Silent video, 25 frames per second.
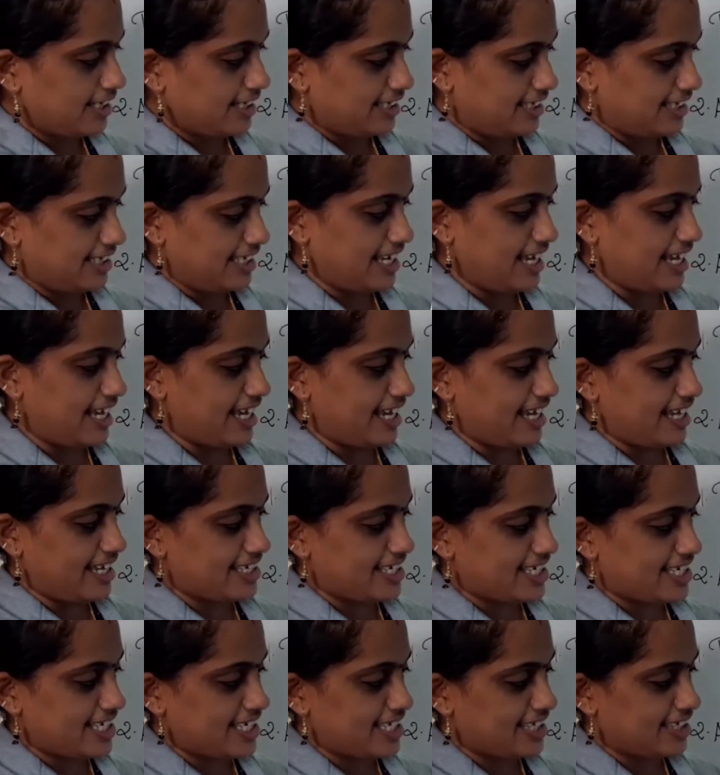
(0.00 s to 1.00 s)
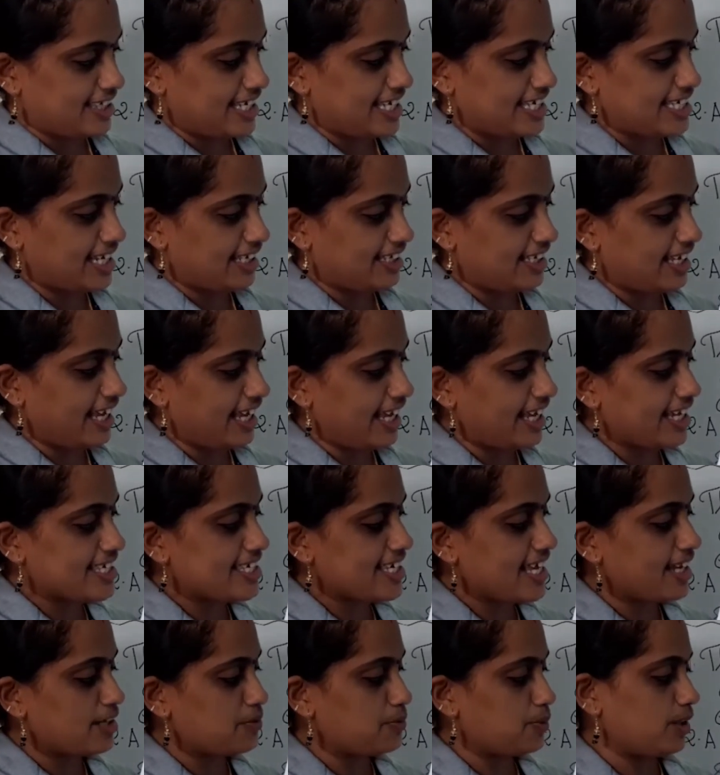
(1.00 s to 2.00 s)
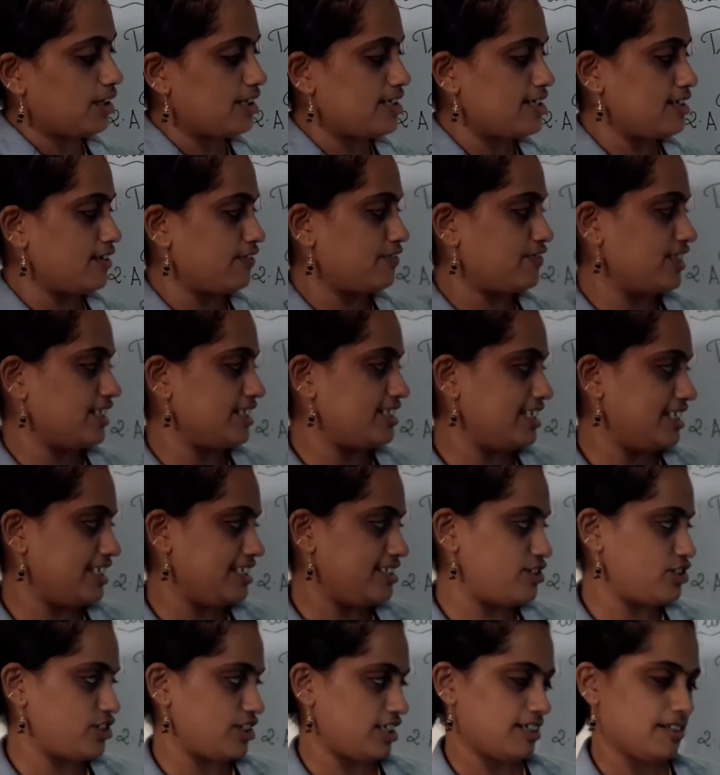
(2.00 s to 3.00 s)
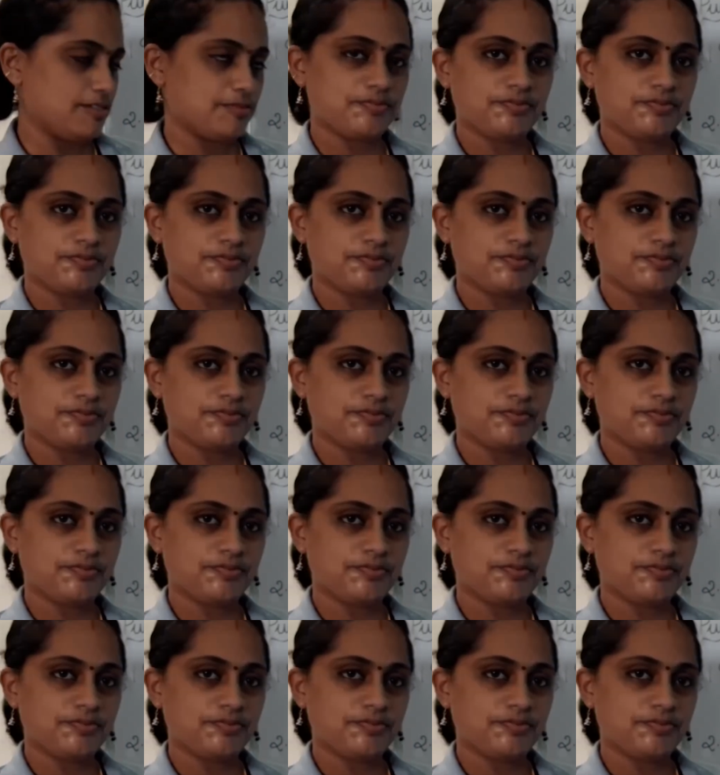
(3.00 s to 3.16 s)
yes, these are the exact words of the teacher.